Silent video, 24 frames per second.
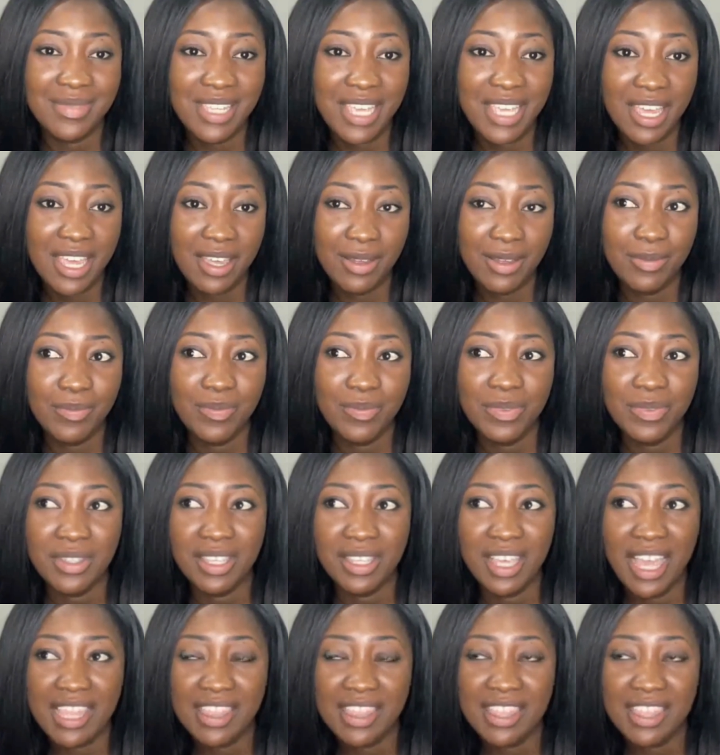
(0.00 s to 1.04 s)
Yeah,
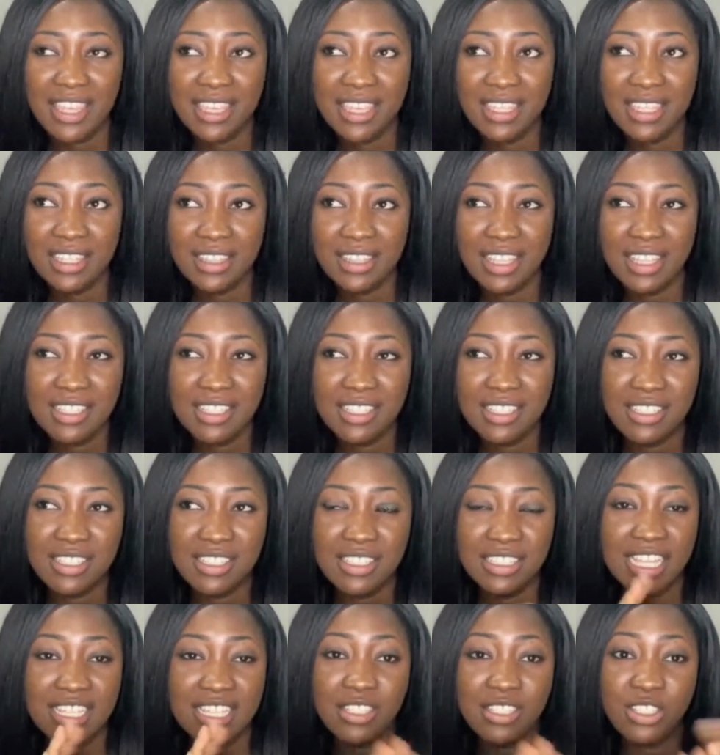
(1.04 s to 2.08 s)
I think
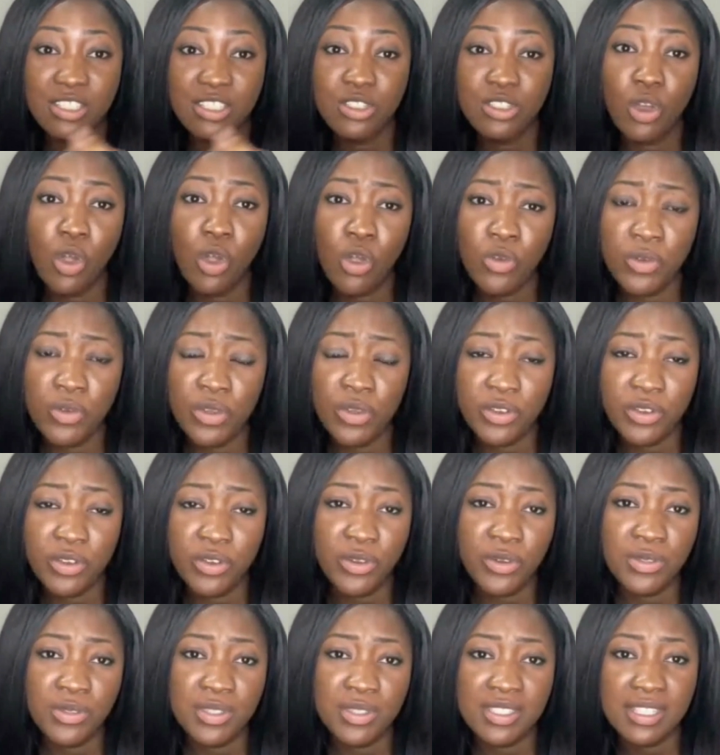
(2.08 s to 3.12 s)
there's Zoho
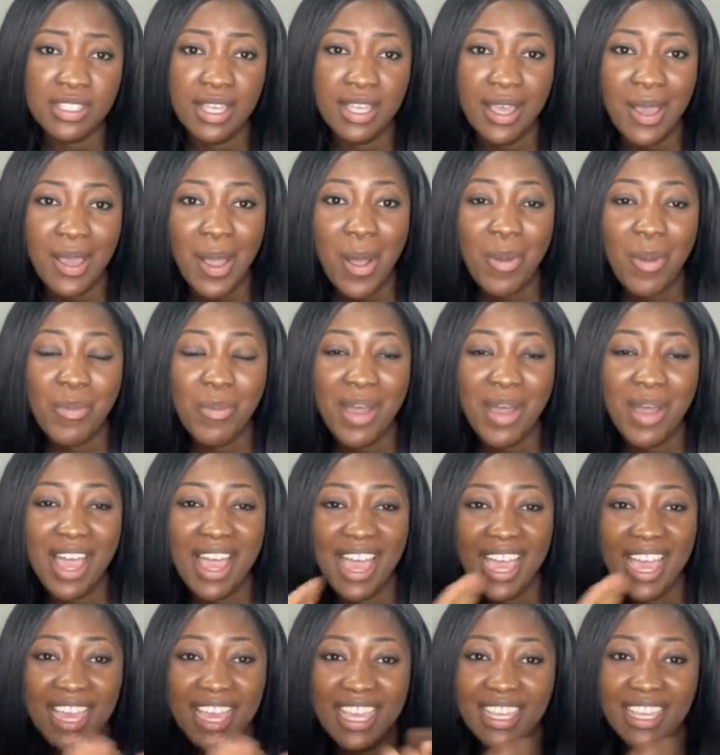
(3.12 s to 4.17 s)
Recruits, but
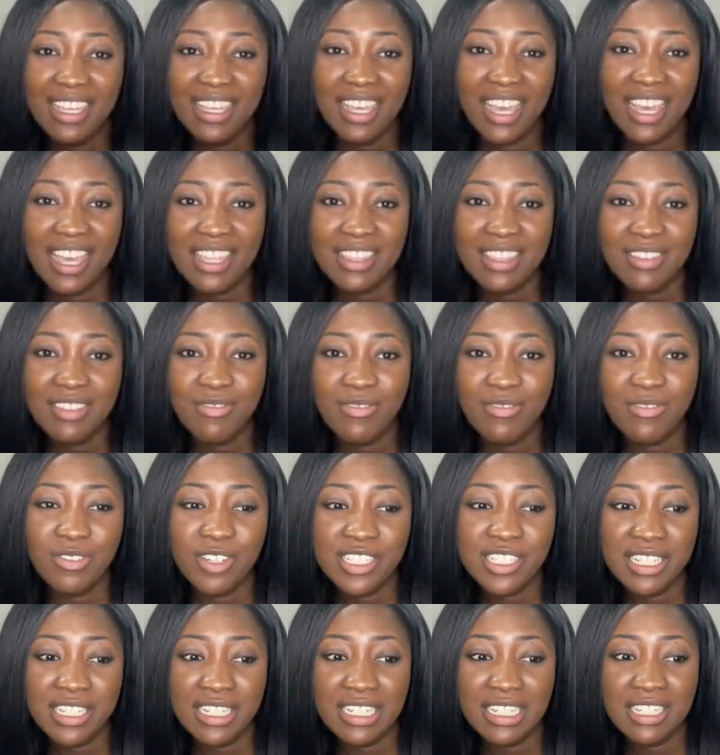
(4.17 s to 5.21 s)
I
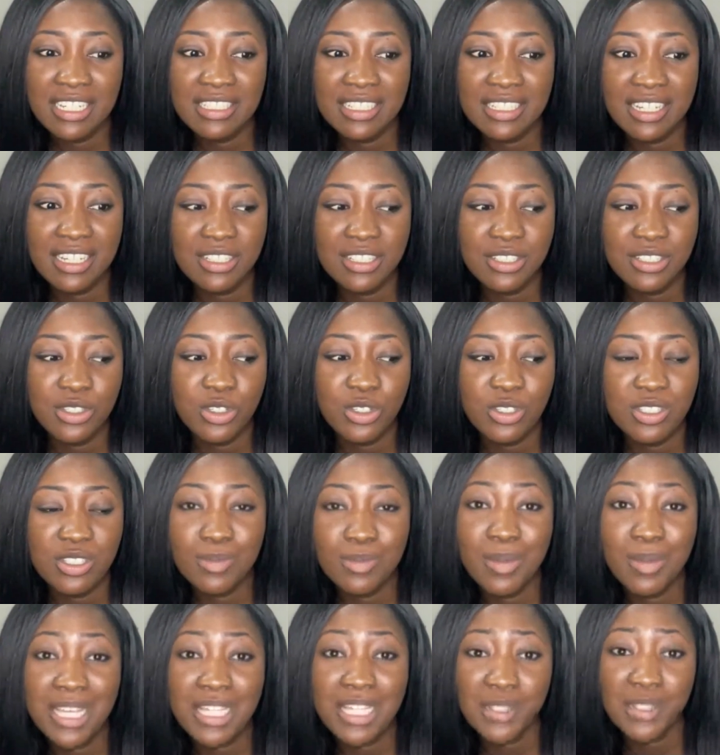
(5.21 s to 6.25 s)
recently started to use
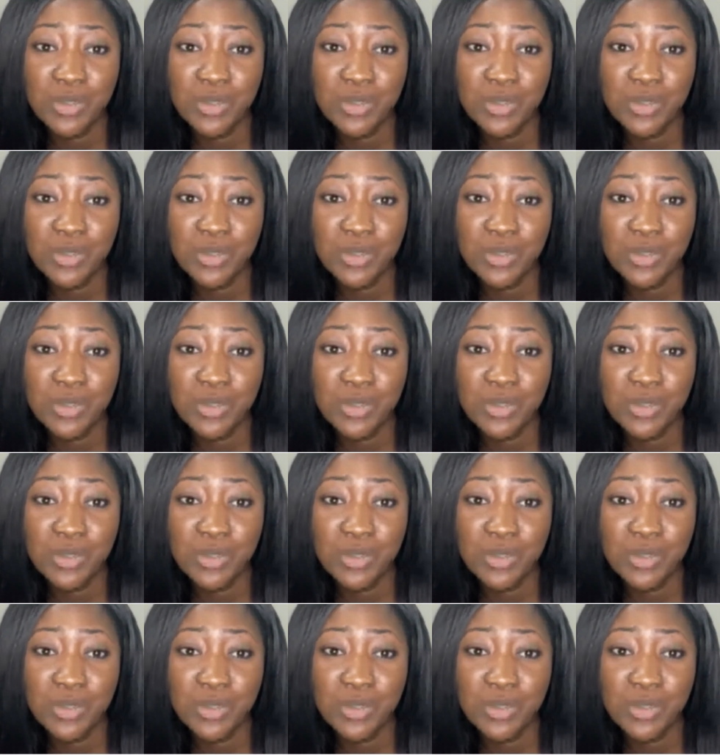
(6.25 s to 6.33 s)
Smart